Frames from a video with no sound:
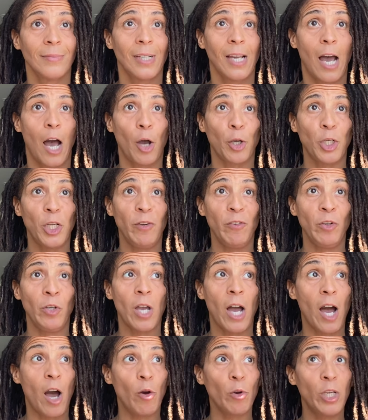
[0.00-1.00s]
I'll give you
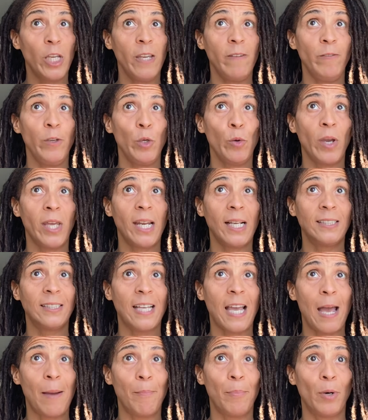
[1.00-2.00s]
I'll give you an
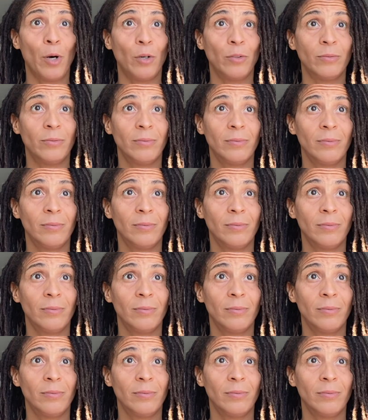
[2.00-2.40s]
example